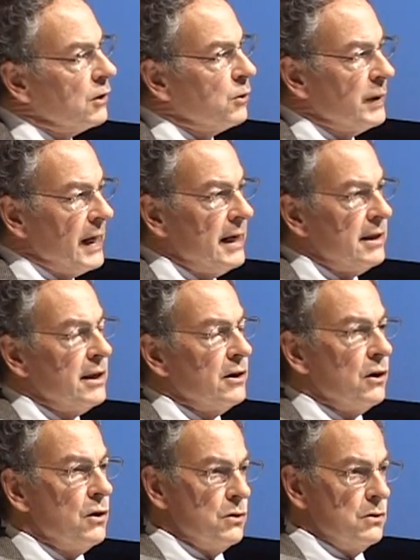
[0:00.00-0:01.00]
create
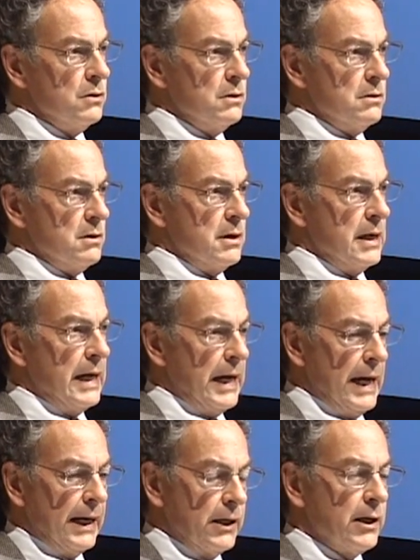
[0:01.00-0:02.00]
their own
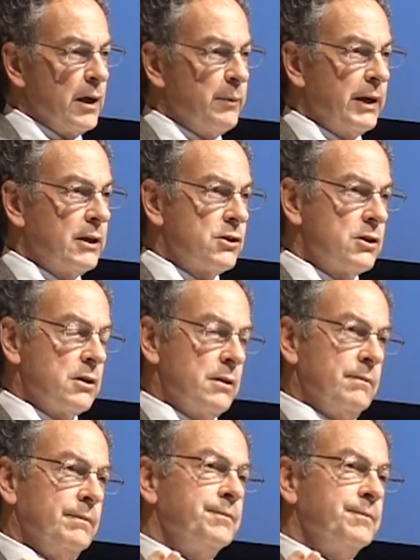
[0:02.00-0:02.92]
economics,